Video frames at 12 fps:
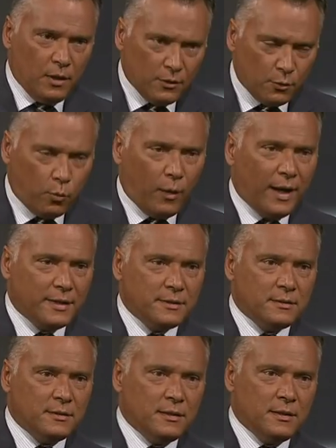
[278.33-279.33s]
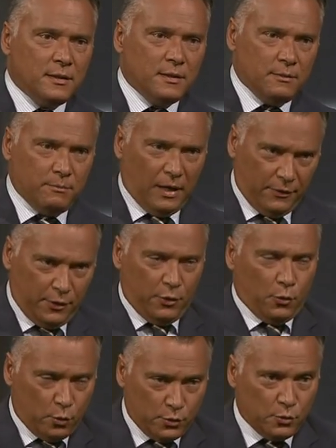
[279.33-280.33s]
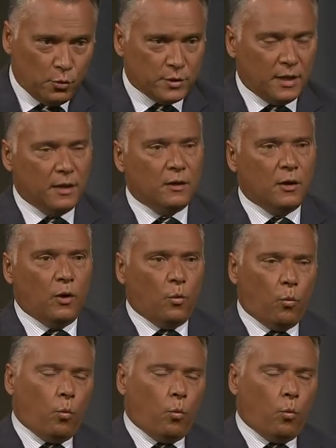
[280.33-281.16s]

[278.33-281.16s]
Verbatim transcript: the one mother, your daughter, mm.